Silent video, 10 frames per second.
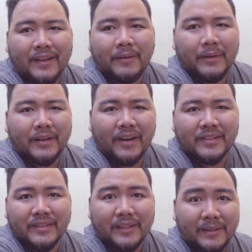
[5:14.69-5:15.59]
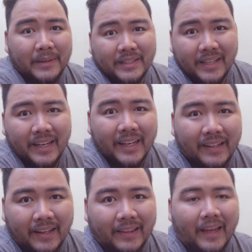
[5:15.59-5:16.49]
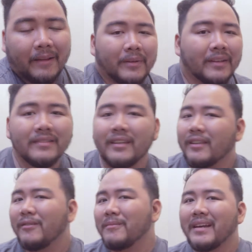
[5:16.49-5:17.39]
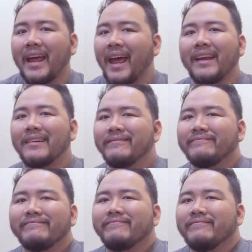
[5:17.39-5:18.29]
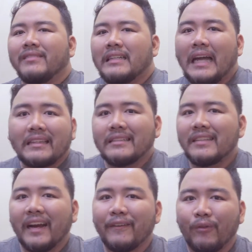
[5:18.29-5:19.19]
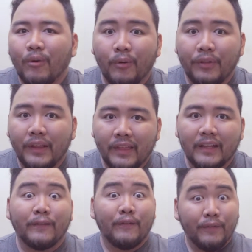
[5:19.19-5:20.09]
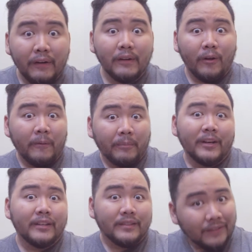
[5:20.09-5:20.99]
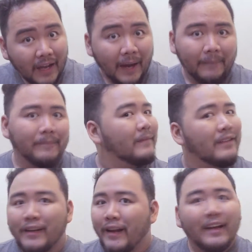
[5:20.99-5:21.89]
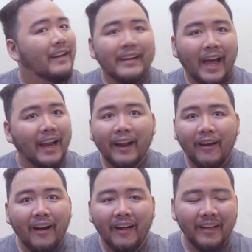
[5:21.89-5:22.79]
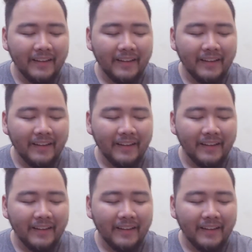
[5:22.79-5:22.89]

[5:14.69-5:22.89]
would constantly be shaking like that because the human hand not designed for holding things for very long periods of time. Not at all.